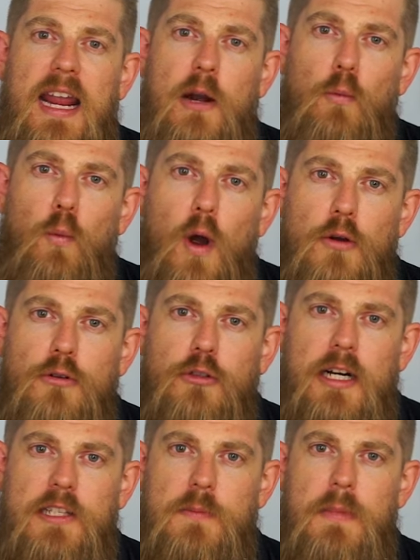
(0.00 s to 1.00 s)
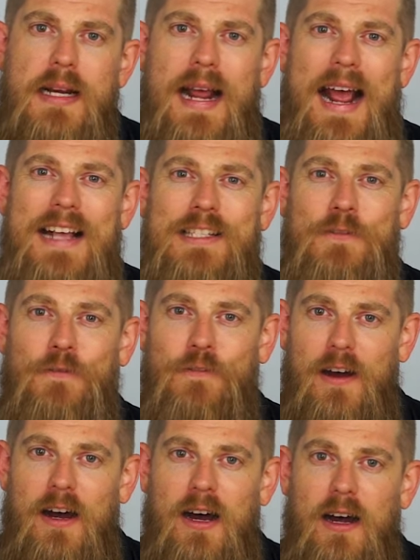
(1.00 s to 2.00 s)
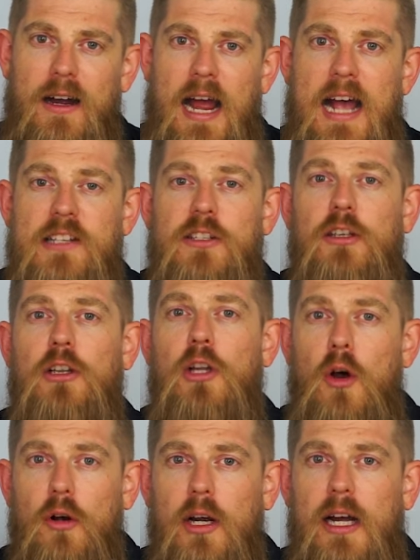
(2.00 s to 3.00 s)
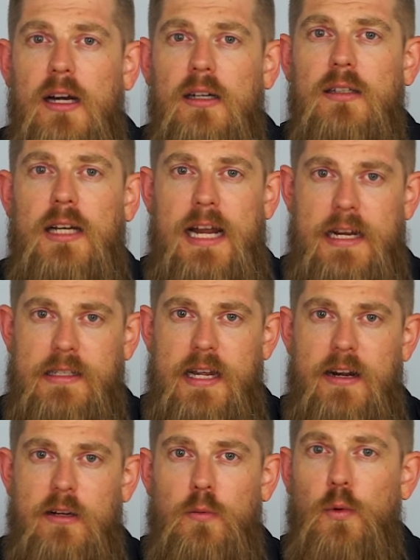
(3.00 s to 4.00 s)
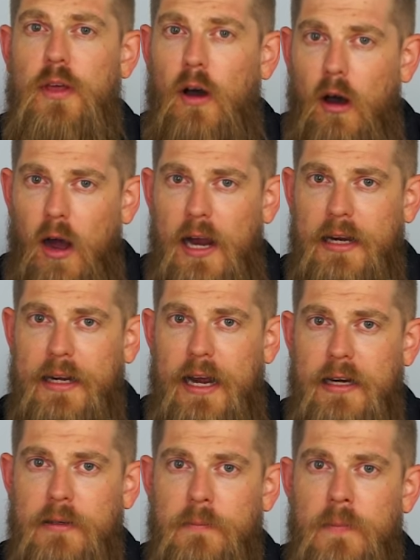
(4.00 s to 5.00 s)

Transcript: It won't transmit as far as a longer antenna with higher gain,